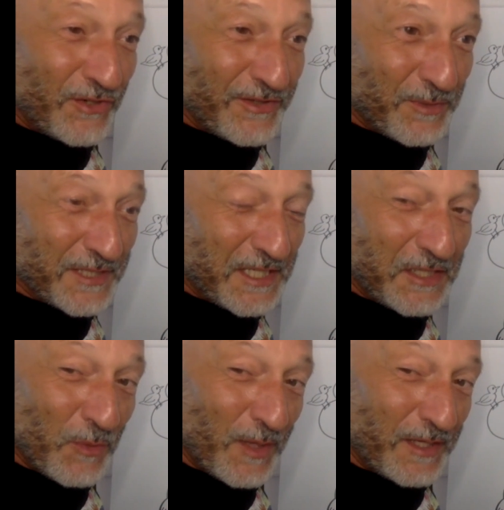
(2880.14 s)
year, and there was a
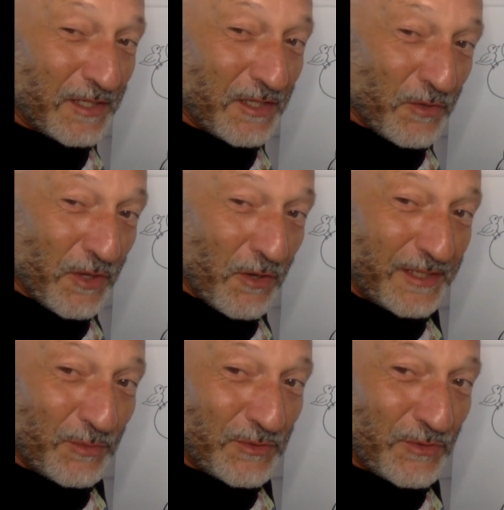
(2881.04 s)
kid who had a yo-yo,
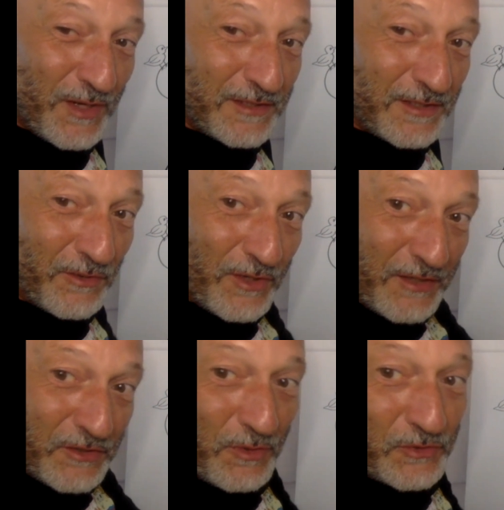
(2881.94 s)
and he was trying to
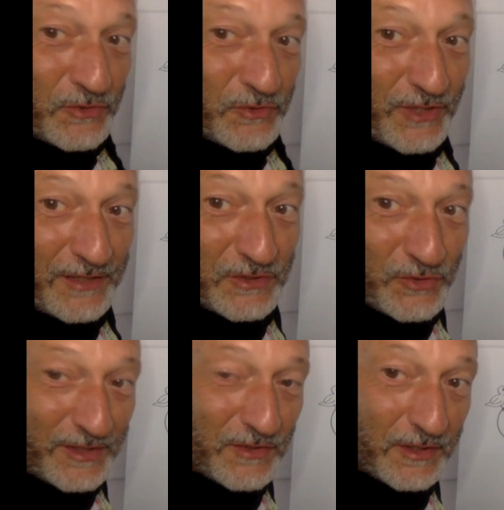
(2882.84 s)
learn how to do all kinds of
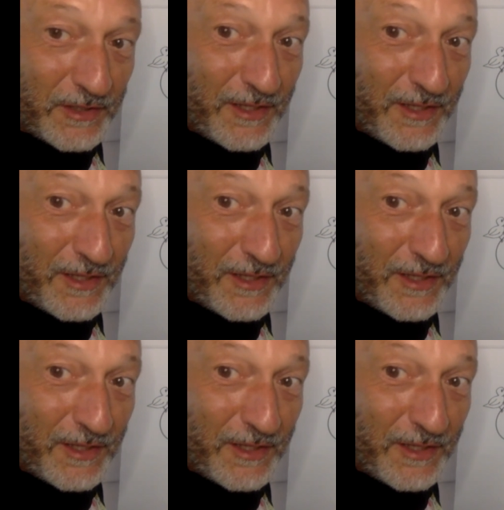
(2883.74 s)
tricks on it.